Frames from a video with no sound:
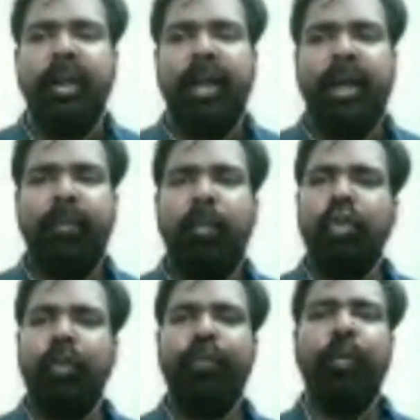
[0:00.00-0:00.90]
And most
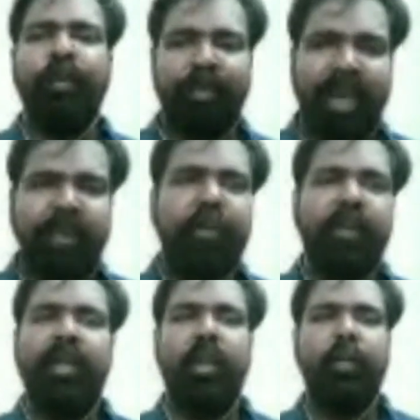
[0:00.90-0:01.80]
of you may be
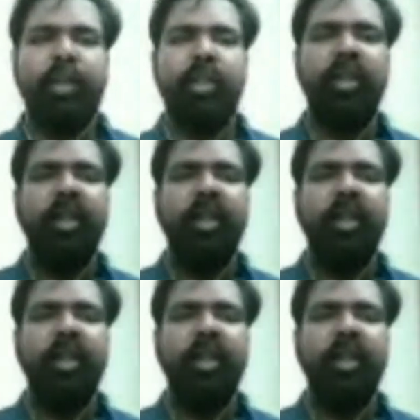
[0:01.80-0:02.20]
familiar with